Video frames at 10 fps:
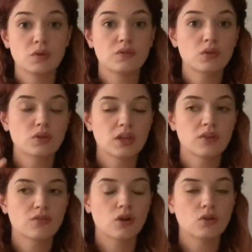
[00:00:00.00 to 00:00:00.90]
If you're
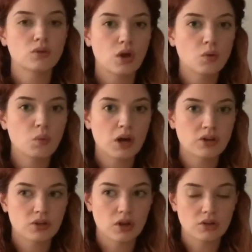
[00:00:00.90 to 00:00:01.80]
looking for a low
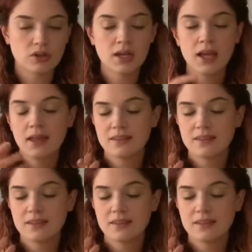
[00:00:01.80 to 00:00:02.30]
water garden,